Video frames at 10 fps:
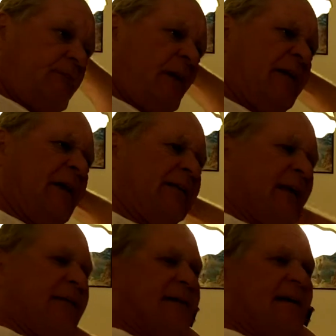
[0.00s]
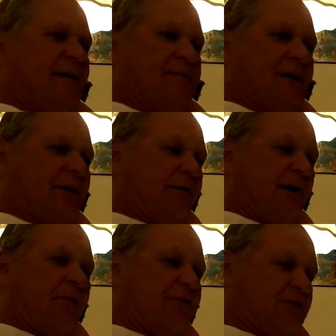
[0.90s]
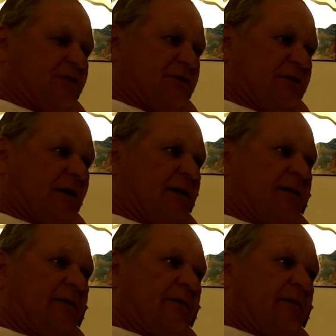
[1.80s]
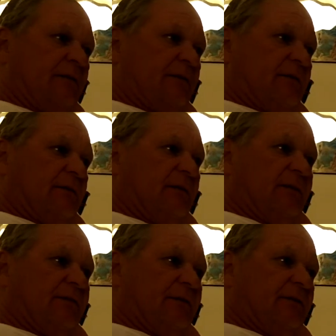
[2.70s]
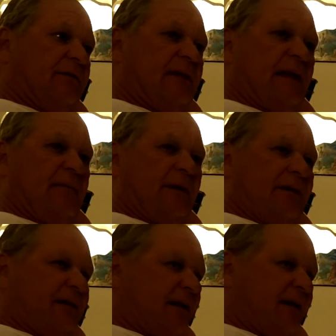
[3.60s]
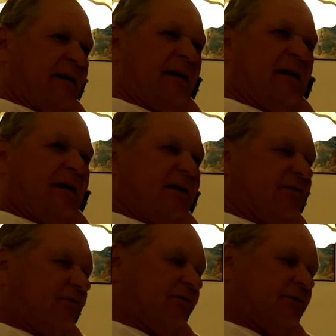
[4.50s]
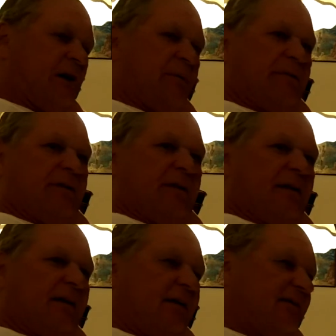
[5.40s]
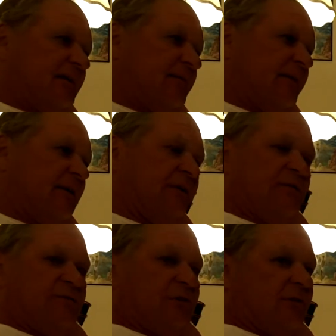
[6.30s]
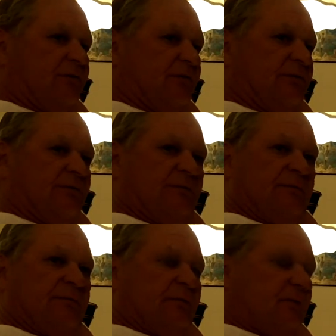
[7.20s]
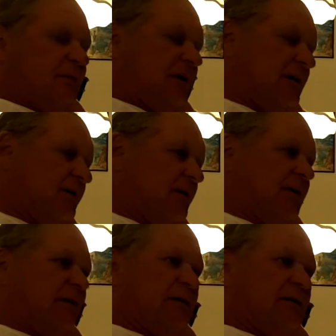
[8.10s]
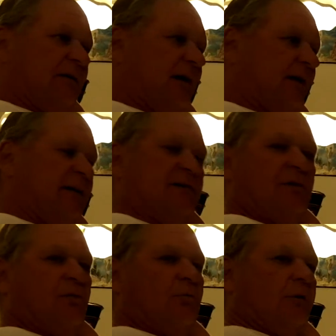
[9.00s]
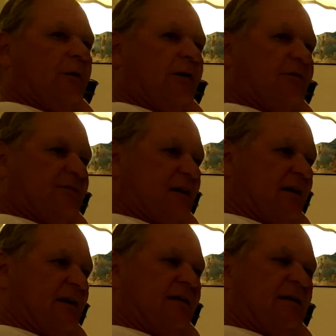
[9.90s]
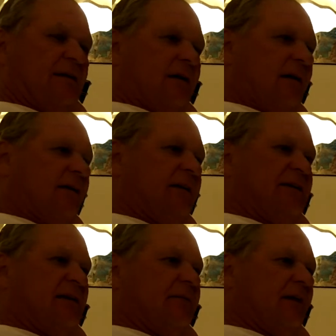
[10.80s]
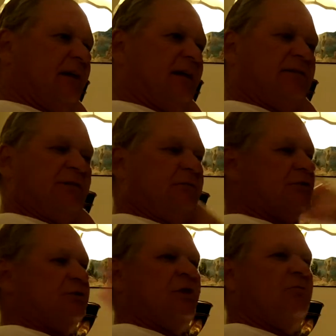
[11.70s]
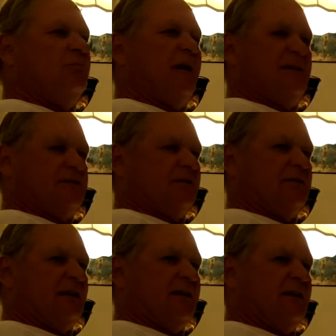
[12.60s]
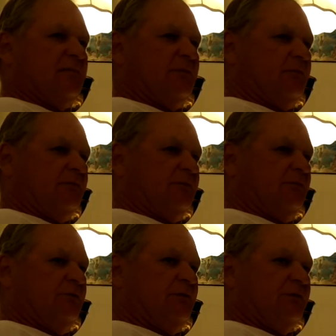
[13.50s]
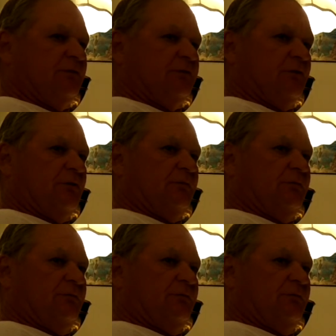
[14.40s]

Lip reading: And at that time, Tanner, I was just kind of living day by day. Headaches on top of headaches. I mean, it was awful. I mean, I didn't know where I was at. I'd get them headaches. There was no medicine that they'd give me would control them.